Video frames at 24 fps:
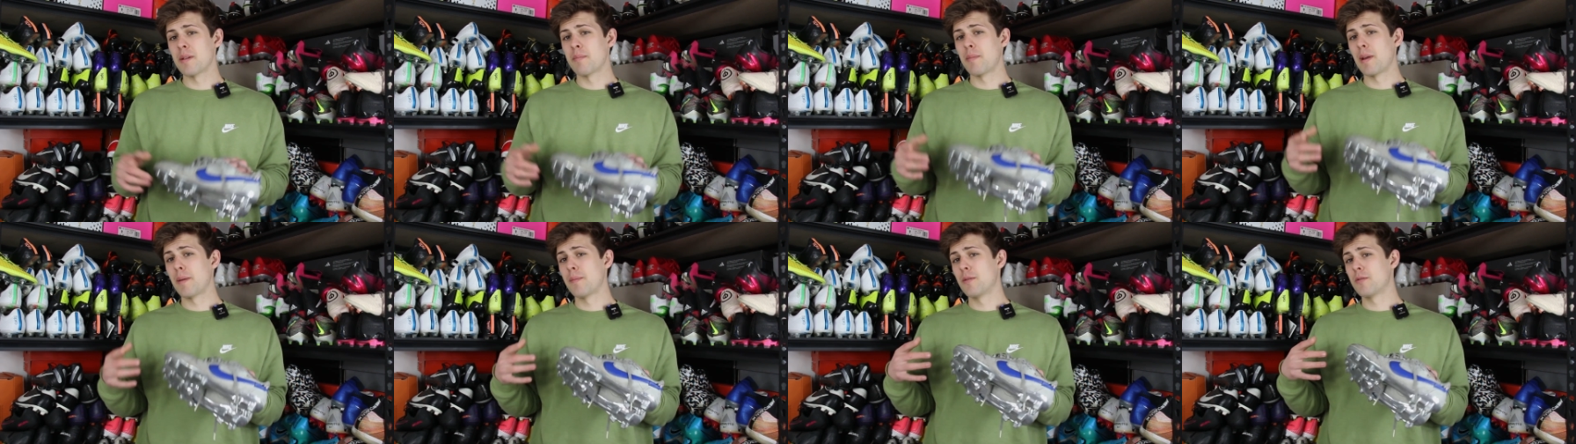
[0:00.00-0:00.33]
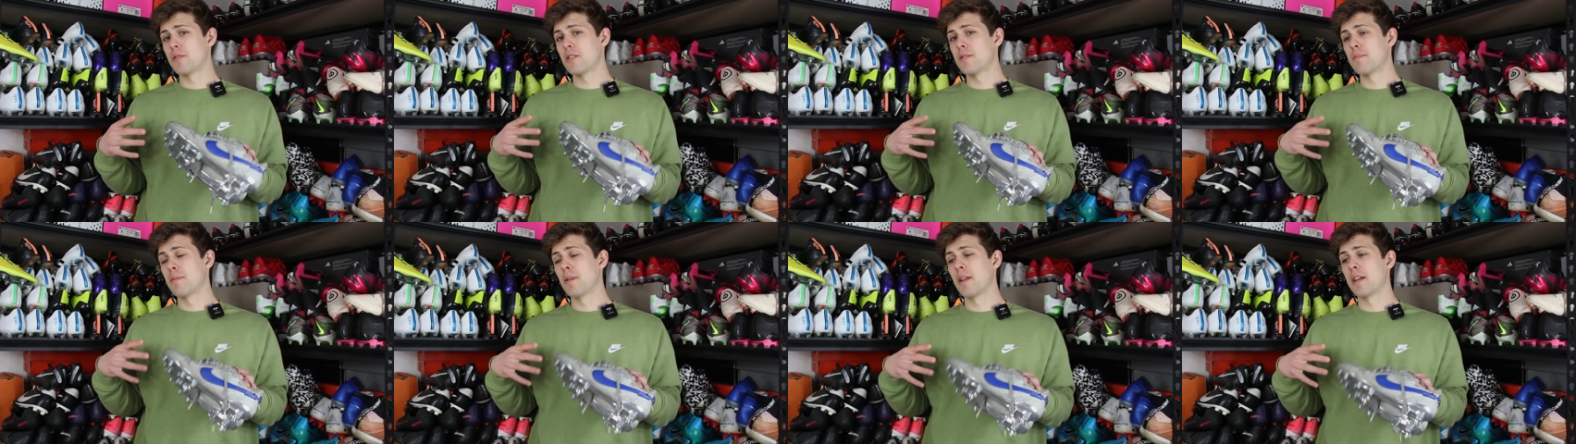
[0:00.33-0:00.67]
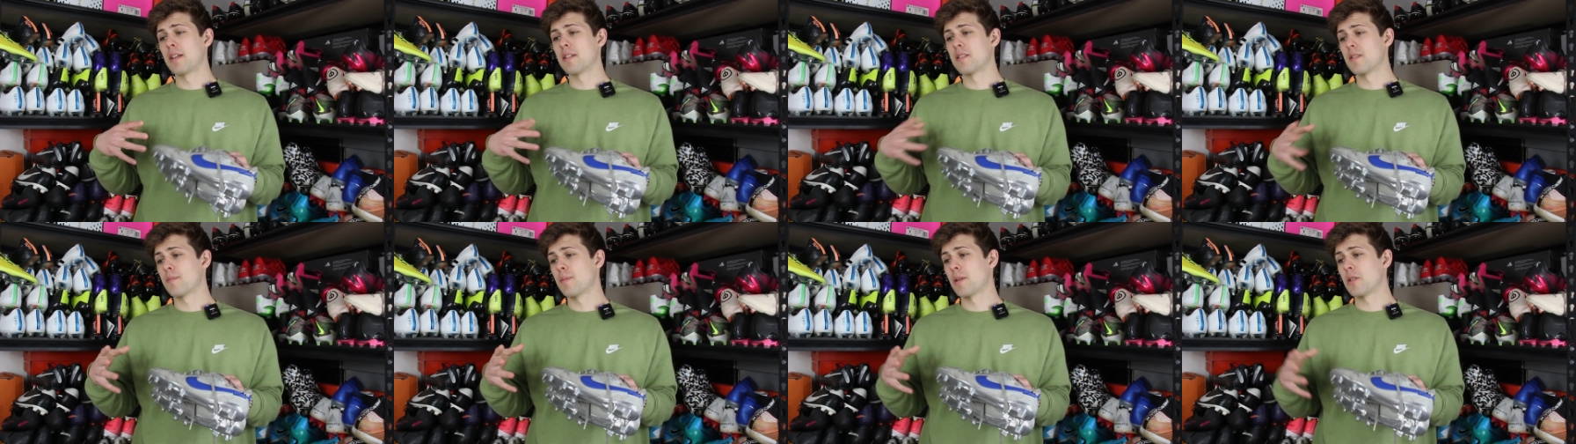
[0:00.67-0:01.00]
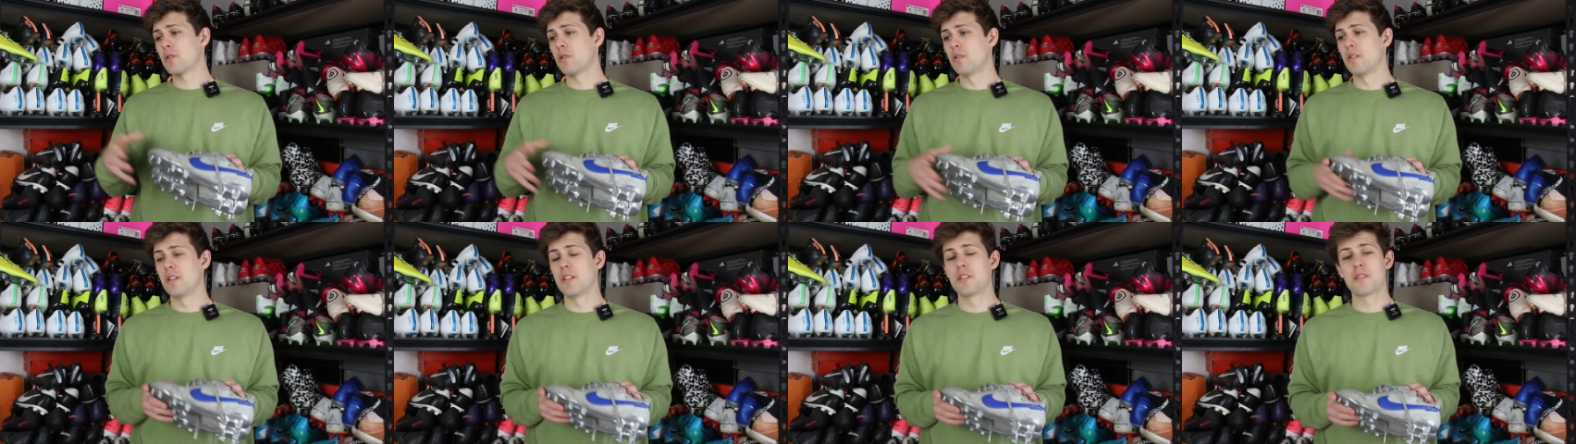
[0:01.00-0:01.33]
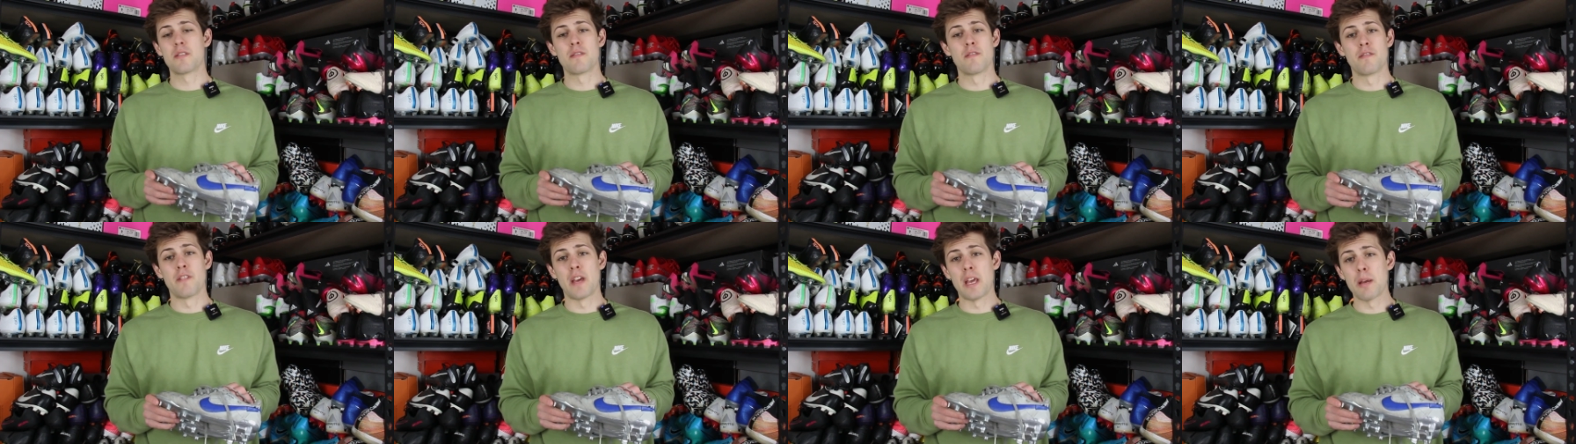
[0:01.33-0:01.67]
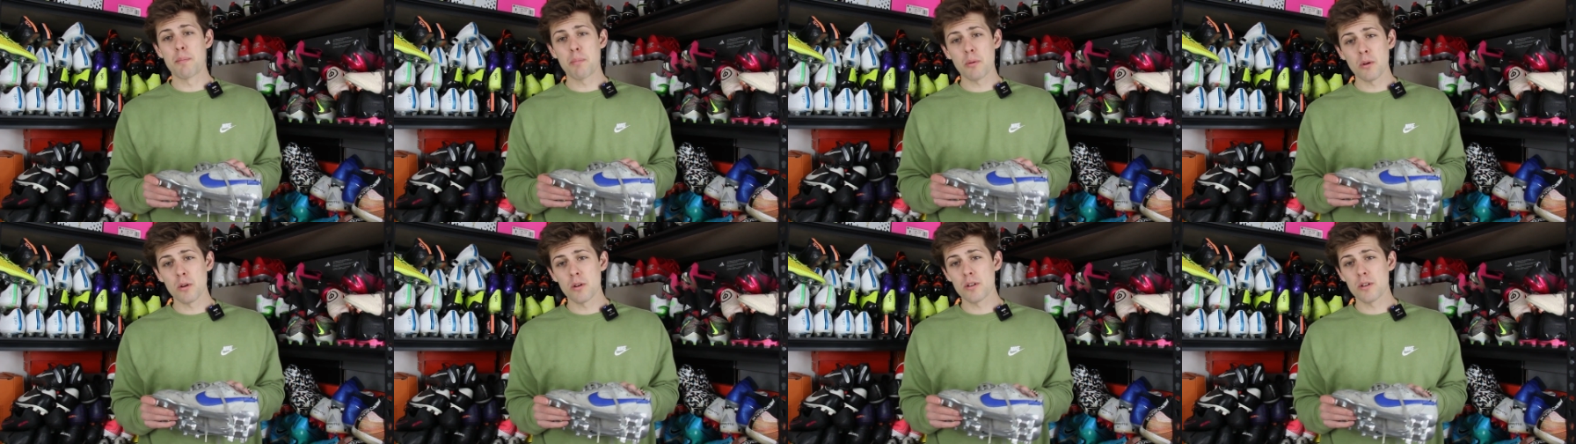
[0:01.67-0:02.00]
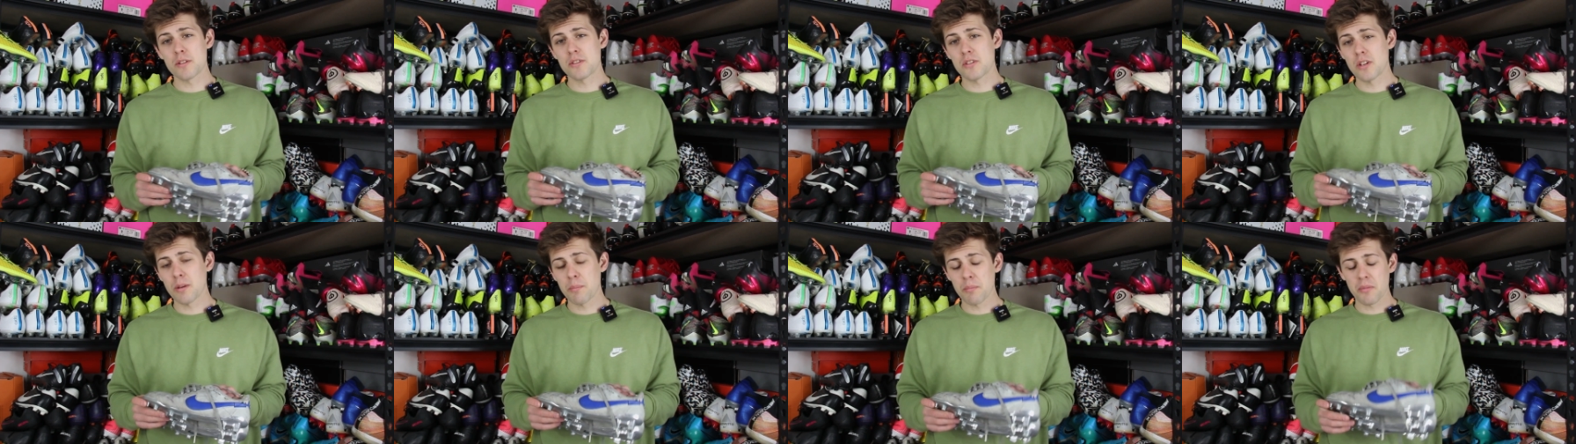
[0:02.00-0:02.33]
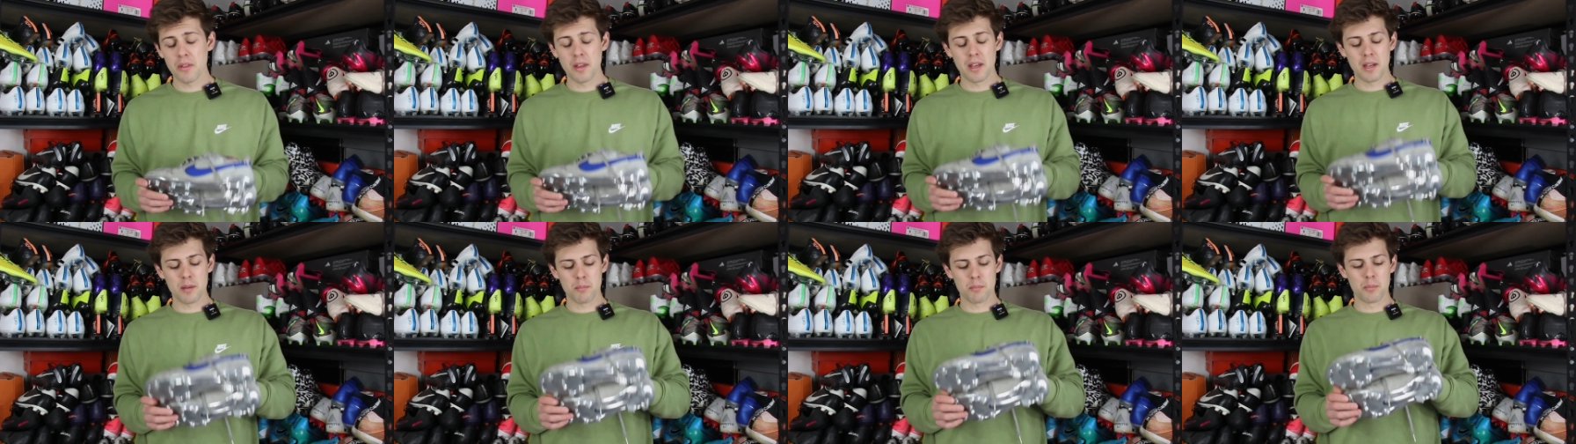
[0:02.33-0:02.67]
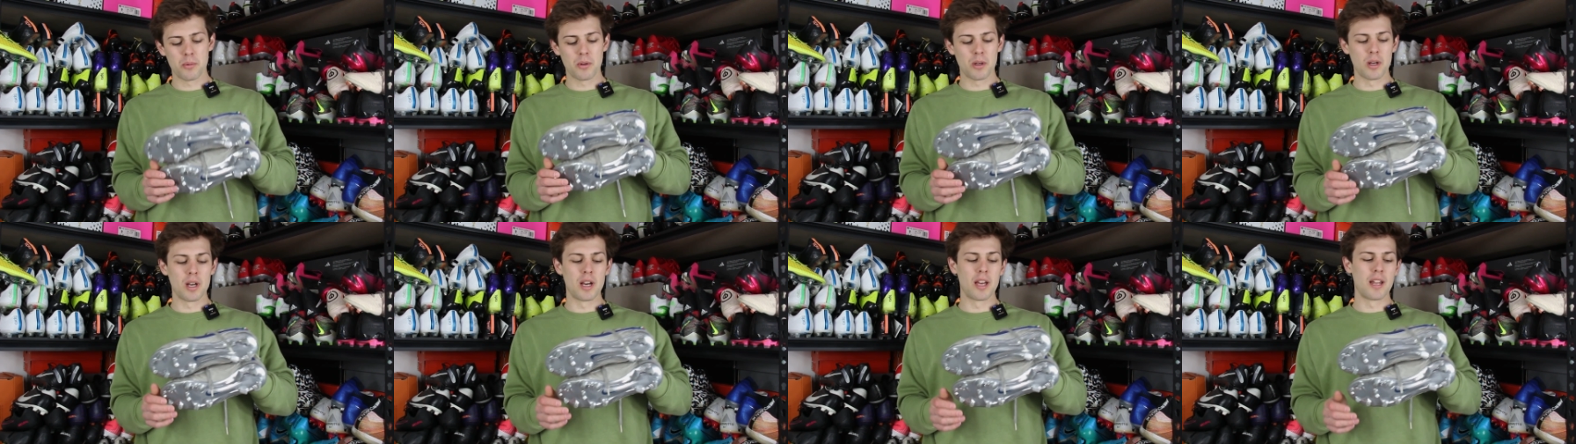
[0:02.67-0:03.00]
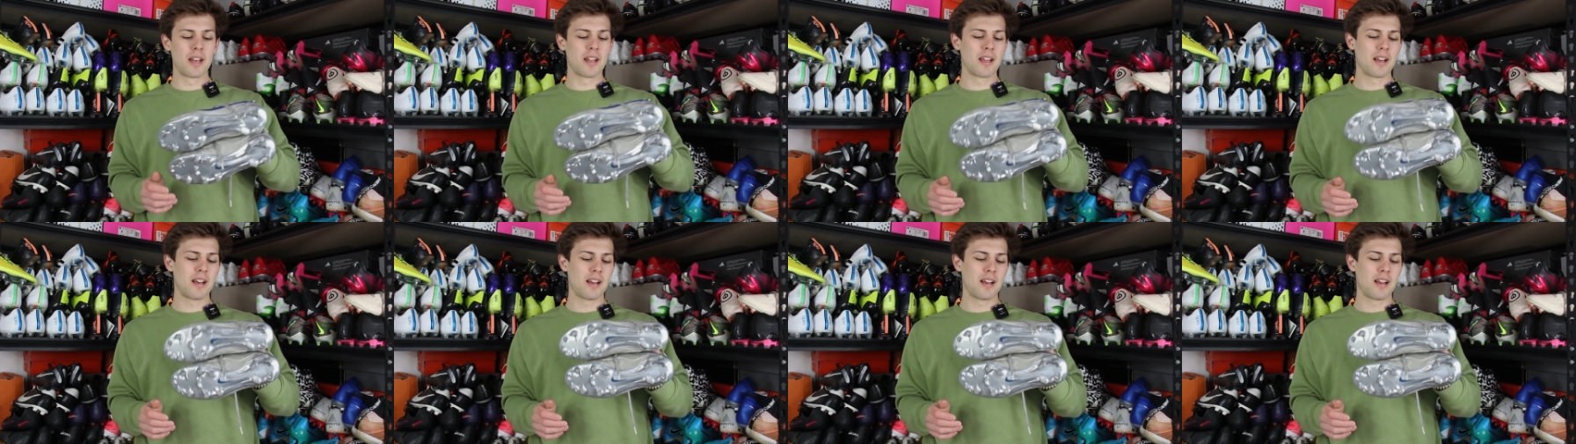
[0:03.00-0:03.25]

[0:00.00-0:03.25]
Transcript: and maybe it'll just be like a special edition Vapor or something, but